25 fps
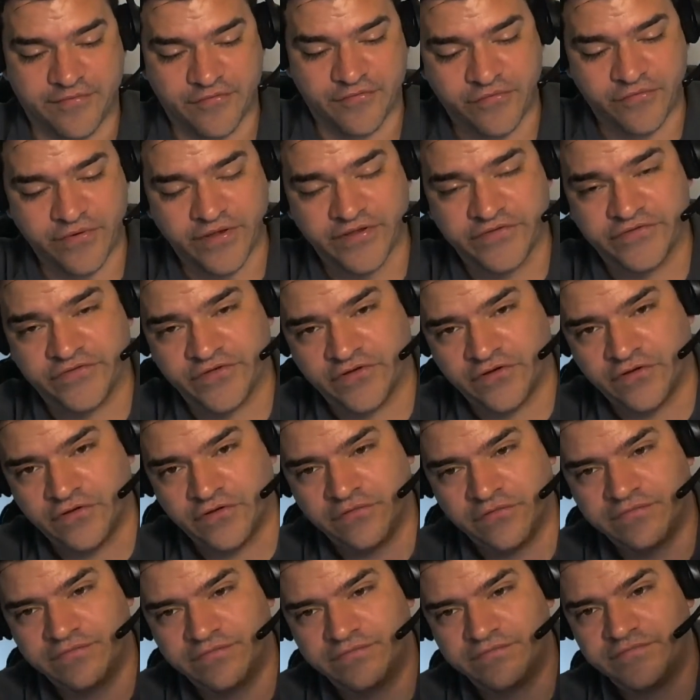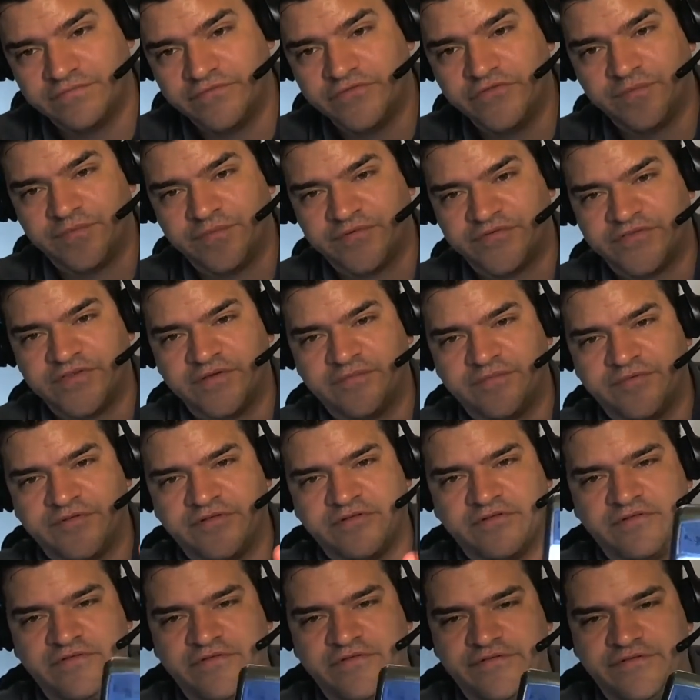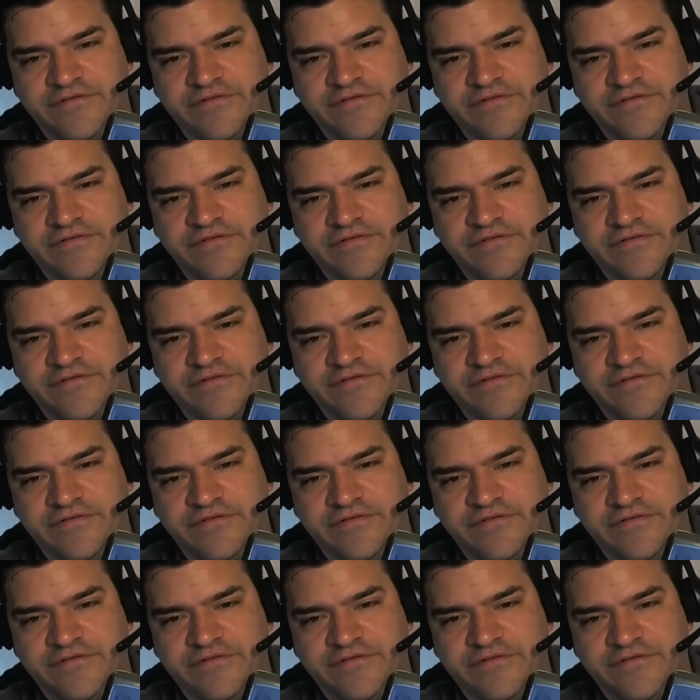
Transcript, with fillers: real quick. So super simple.